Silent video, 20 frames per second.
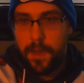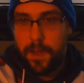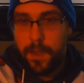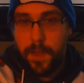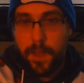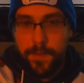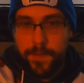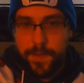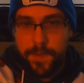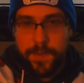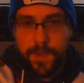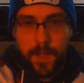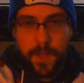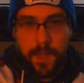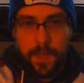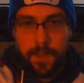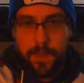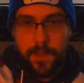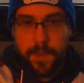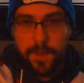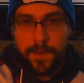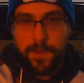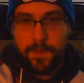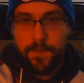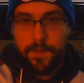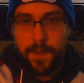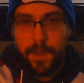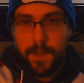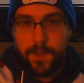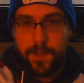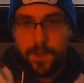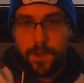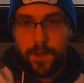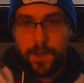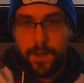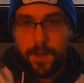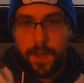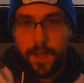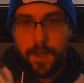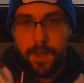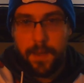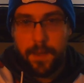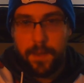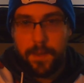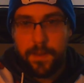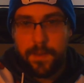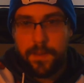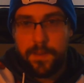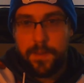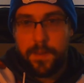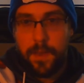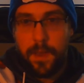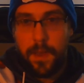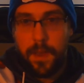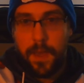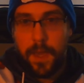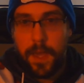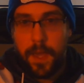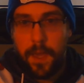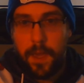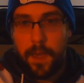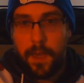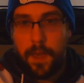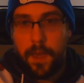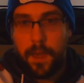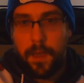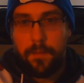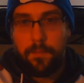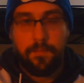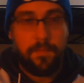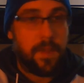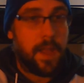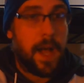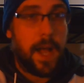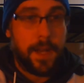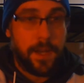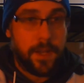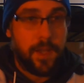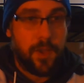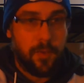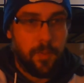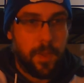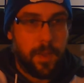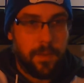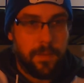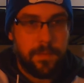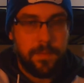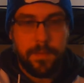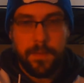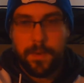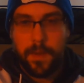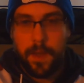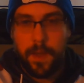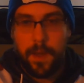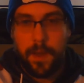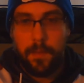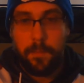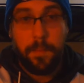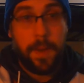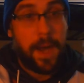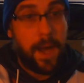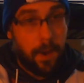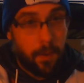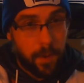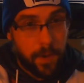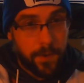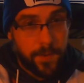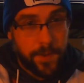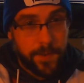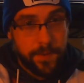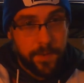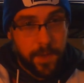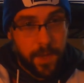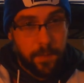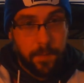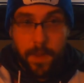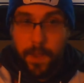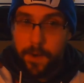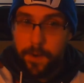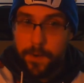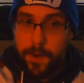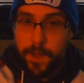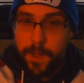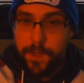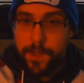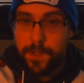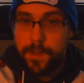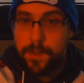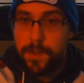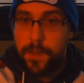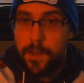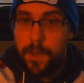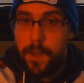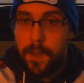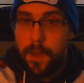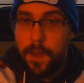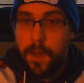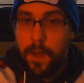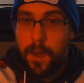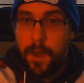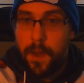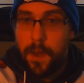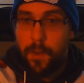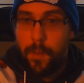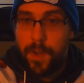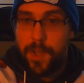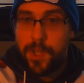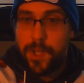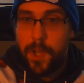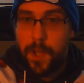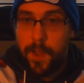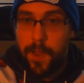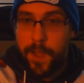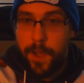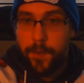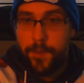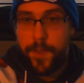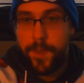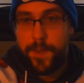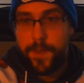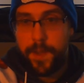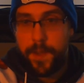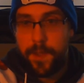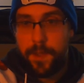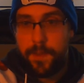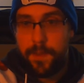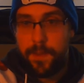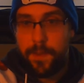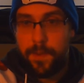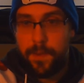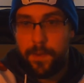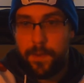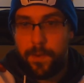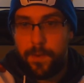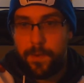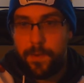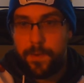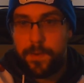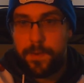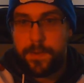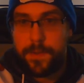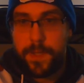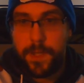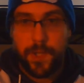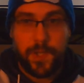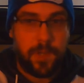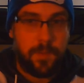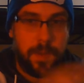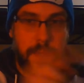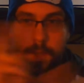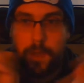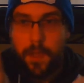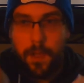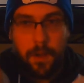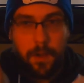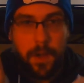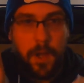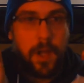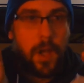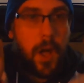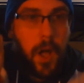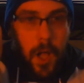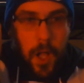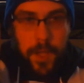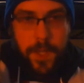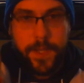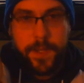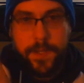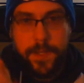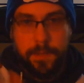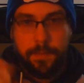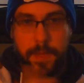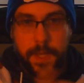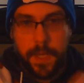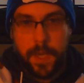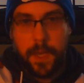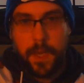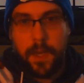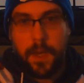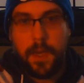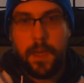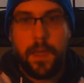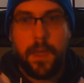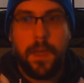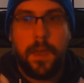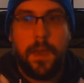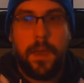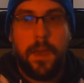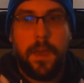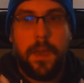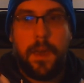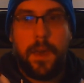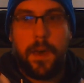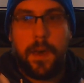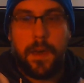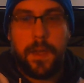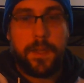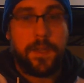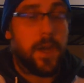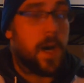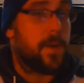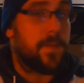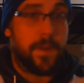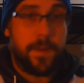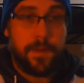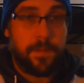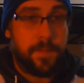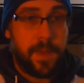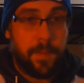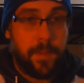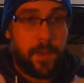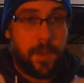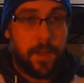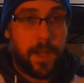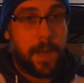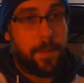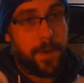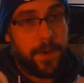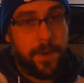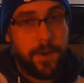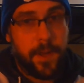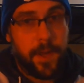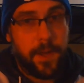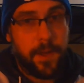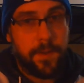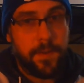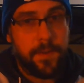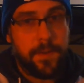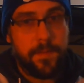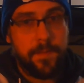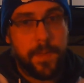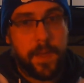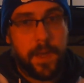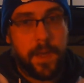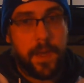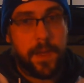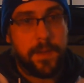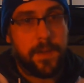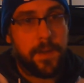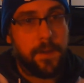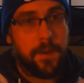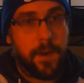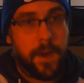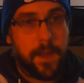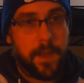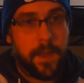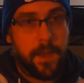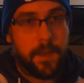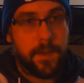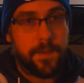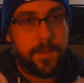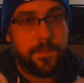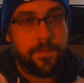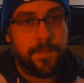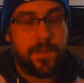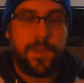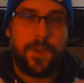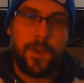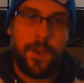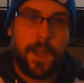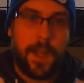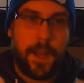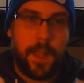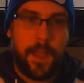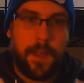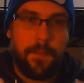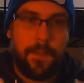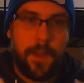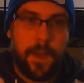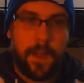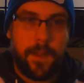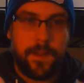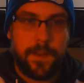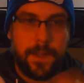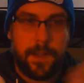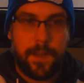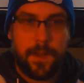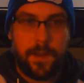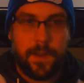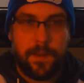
loves the city and thinks of nature as a non-human power this time, not creation, which allowed the city to essentially be, called into being and to offer people opportunities to do great things. So you kind of have that